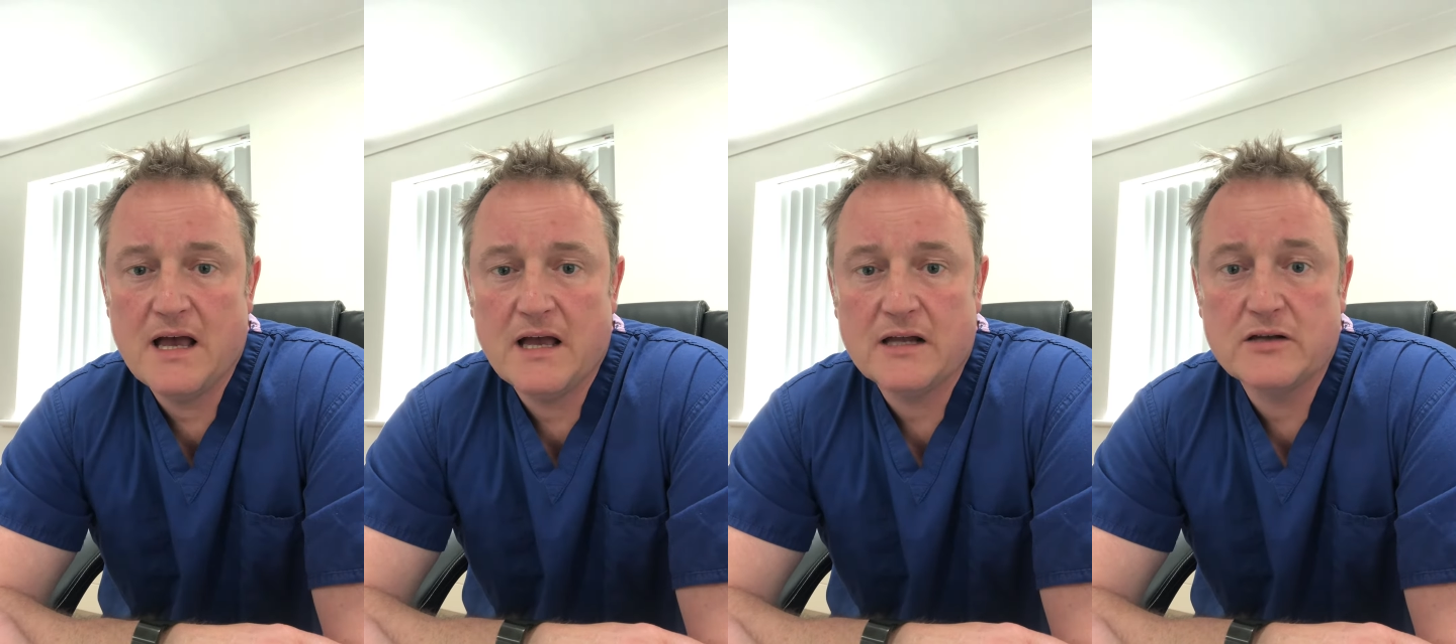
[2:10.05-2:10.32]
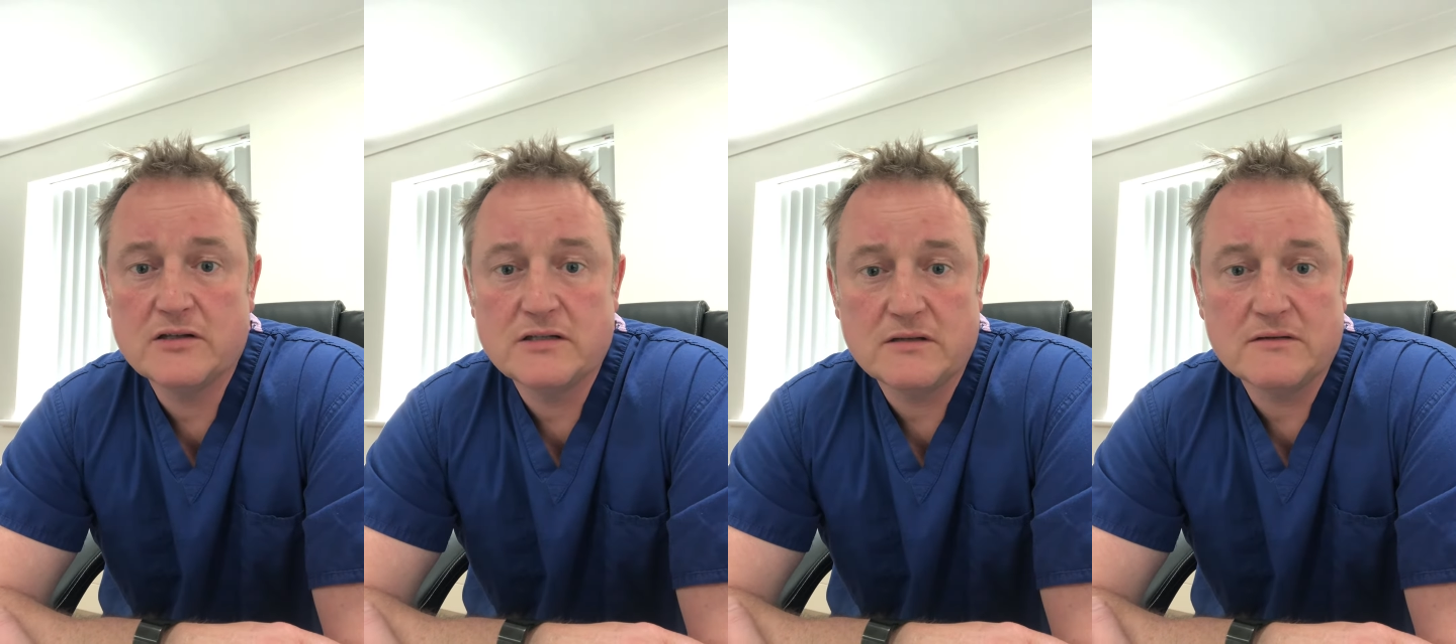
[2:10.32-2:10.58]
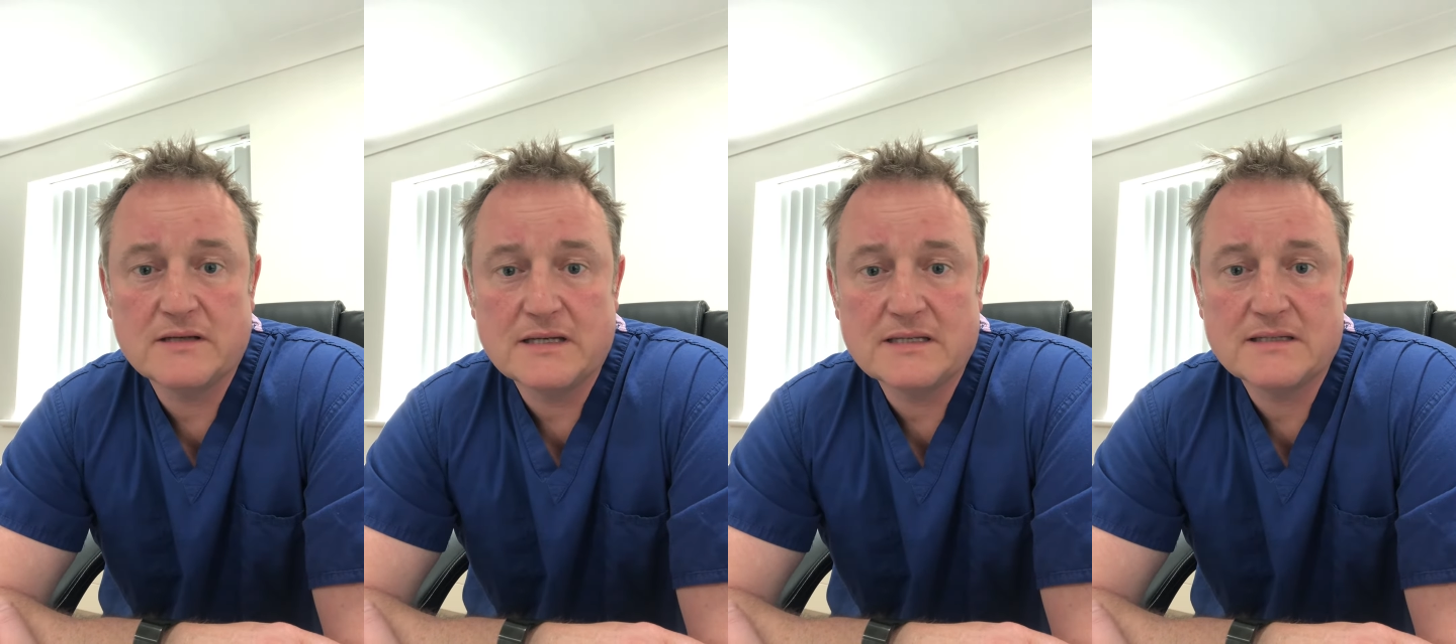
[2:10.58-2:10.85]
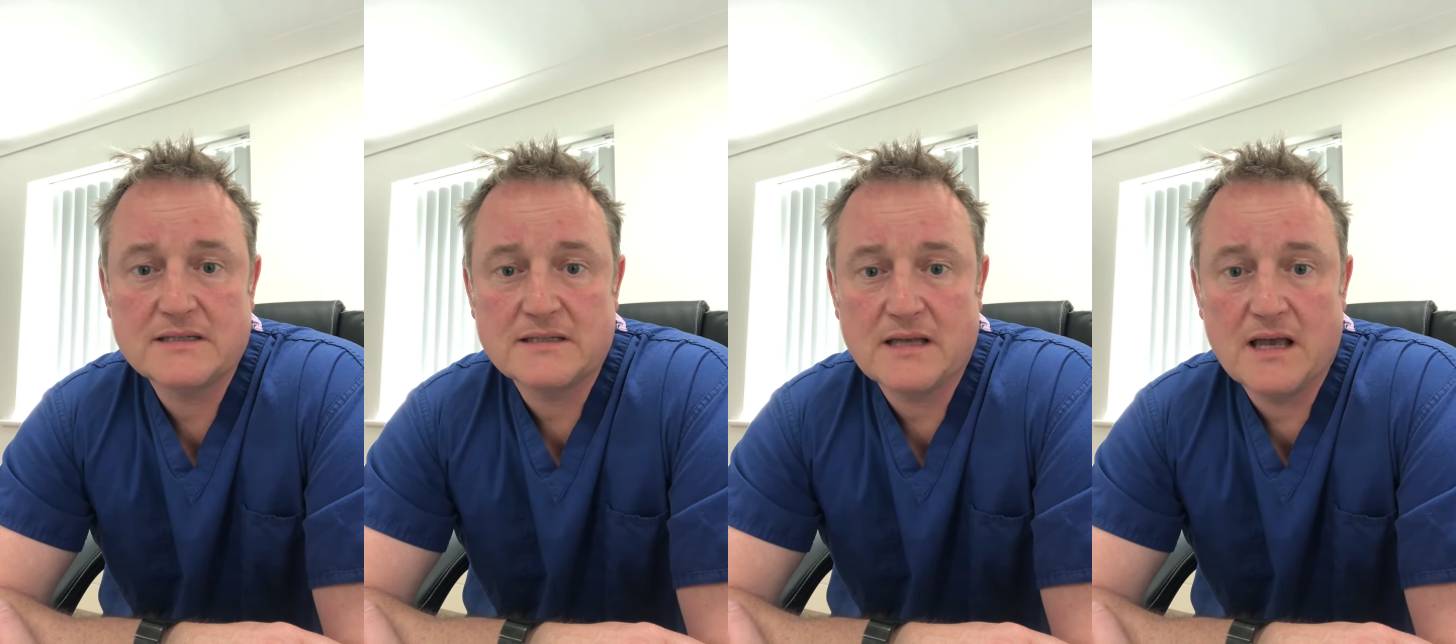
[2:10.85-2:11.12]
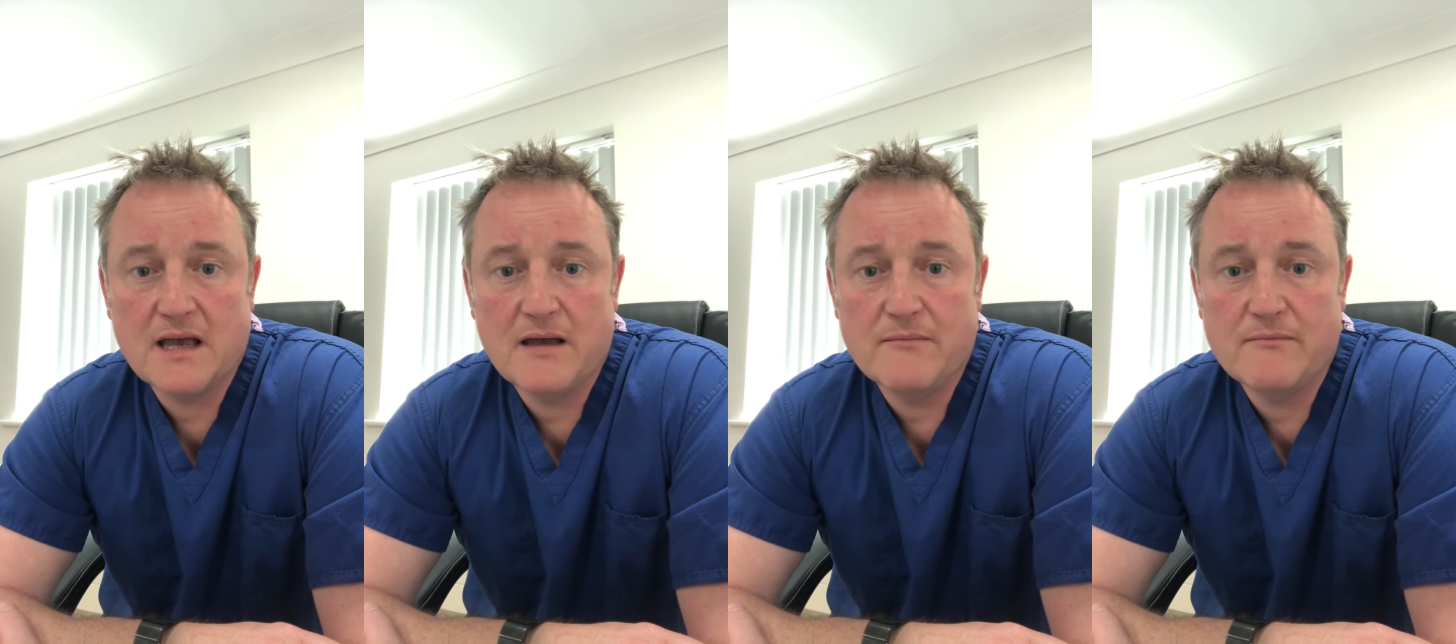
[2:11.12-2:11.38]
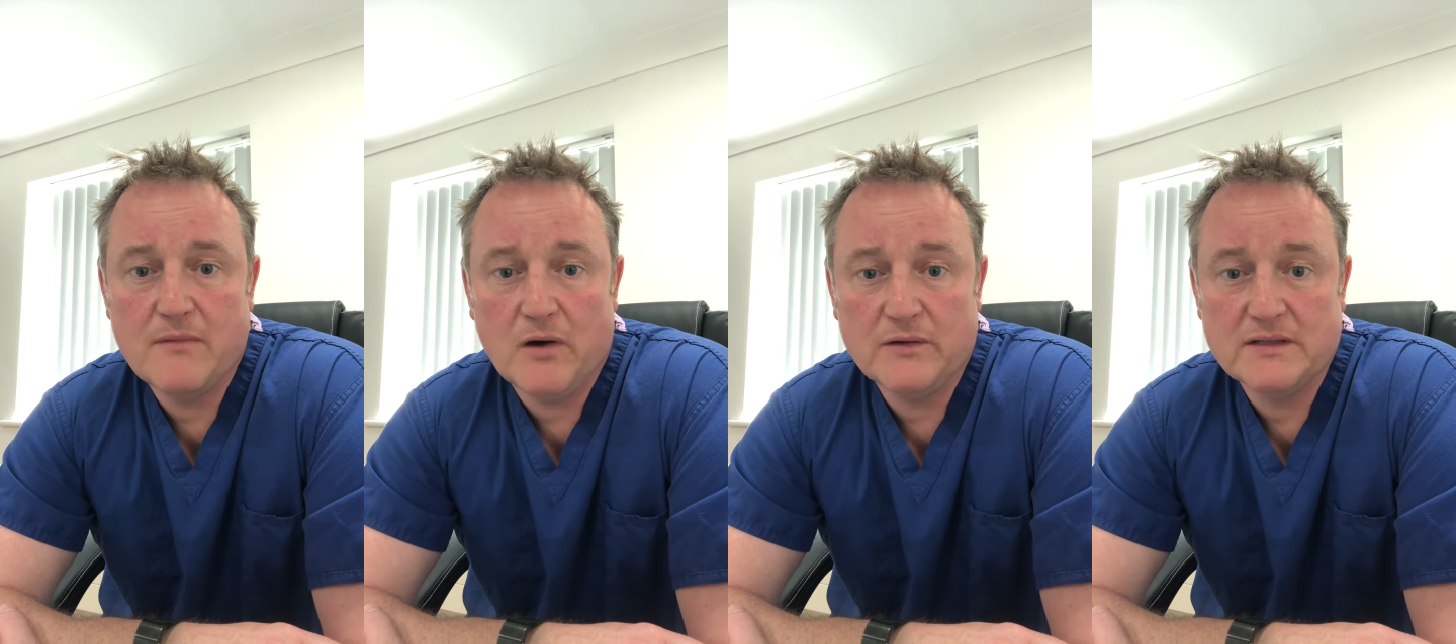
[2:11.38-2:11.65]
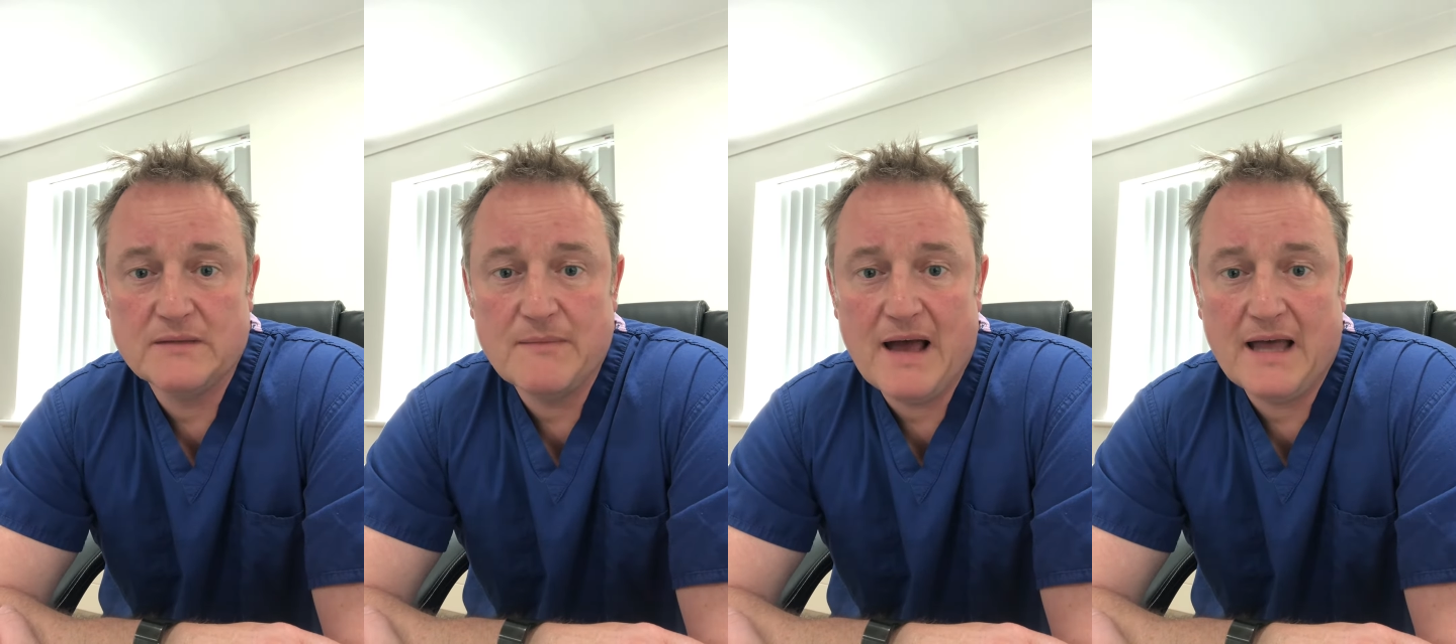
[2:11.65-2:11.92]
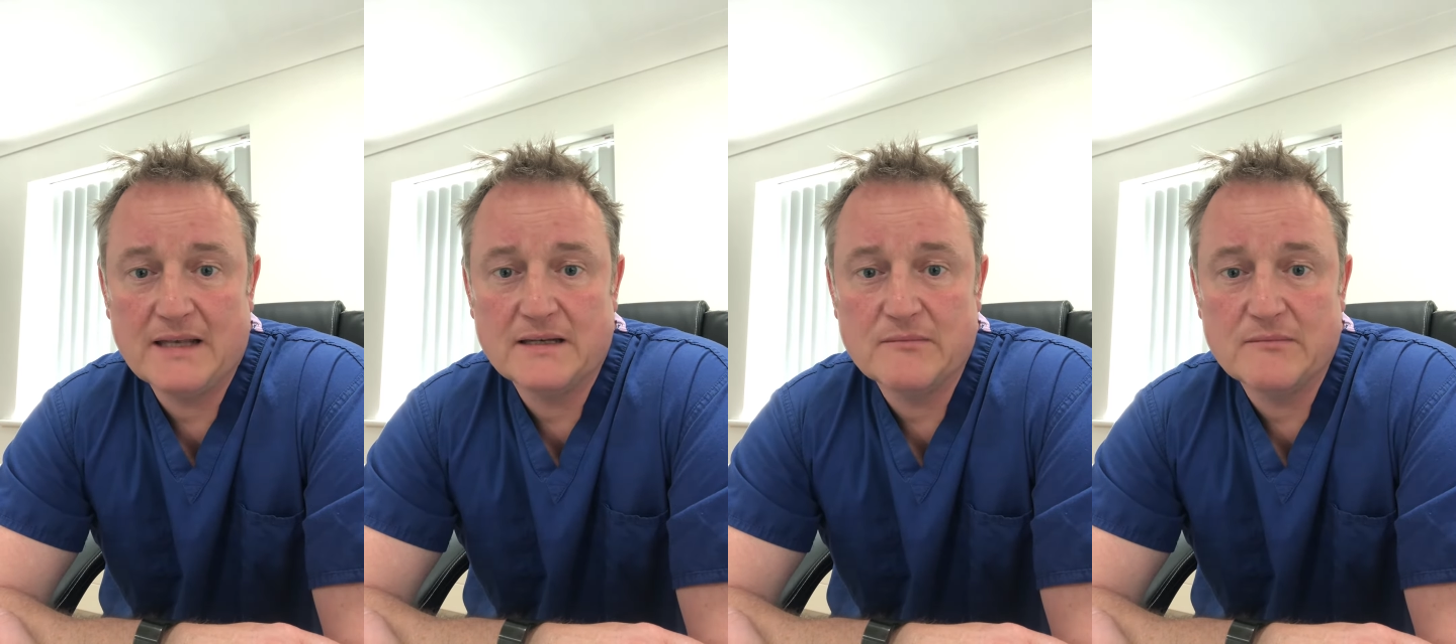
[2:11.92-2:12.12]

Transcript: could do this on demand,